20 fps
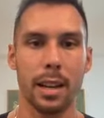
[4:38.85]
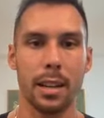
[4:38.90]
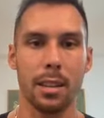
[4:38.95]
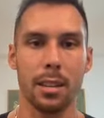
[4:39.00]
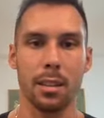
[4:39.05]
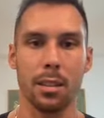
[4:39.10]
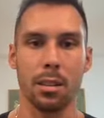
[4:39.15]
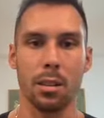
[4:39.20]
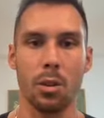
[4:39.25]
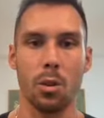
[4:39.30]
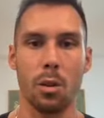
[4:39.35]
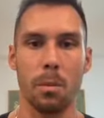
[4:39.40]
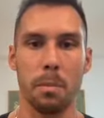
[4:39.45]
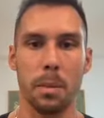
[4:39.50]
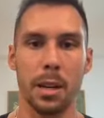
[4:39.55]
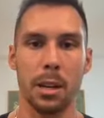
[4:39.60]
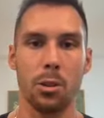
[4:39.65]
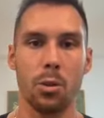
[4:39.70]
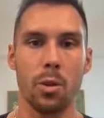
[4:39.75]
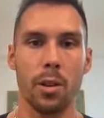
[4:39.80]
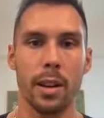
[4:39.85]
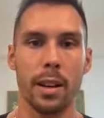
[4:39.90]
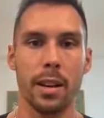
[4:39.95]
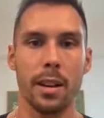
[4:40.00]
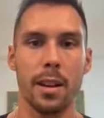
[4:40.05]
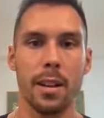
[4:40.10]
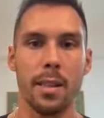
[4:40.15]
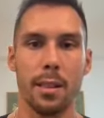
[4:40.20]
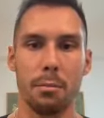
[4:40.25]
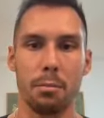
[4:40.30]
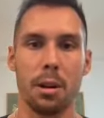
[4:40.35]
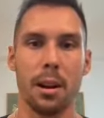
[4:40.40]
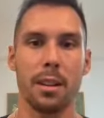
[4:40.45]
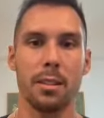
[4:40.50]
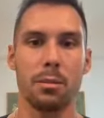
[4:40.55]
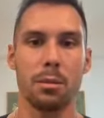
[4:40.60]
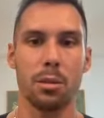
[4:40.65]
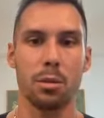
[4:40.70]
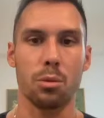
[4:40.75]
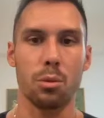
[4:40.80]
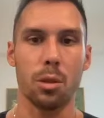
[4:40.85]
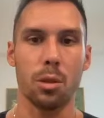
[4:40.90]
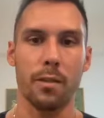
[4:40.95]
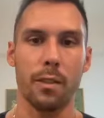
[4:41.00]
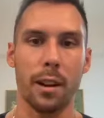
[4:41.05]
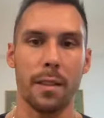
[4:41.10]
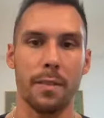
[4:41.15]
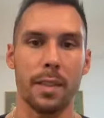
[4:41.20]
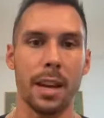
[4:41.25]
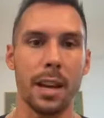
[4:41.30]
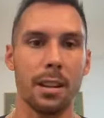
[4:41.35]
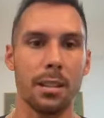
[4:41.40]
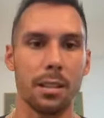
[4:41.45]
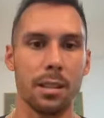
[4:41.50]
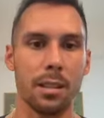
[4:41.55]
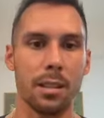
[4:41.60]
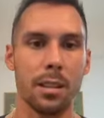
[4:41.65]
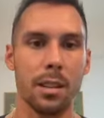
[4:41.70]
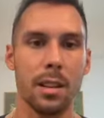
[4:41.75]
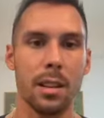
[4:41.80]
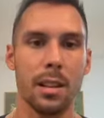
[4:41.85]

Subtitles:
at this low on Bitcoin, the price was 25,000.